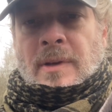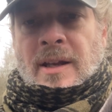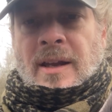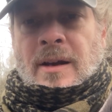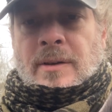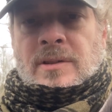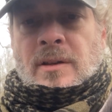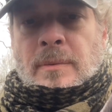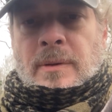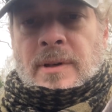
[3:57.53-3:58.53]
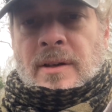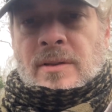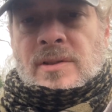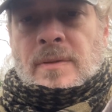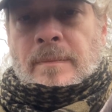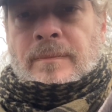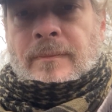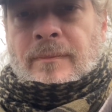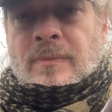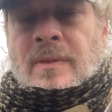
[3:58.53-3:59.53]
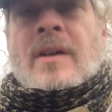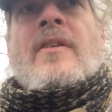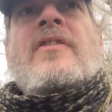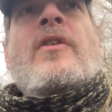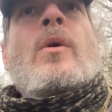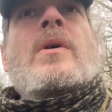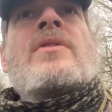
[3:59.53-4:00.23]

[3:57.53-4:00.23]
heading out into the wilderness. There are four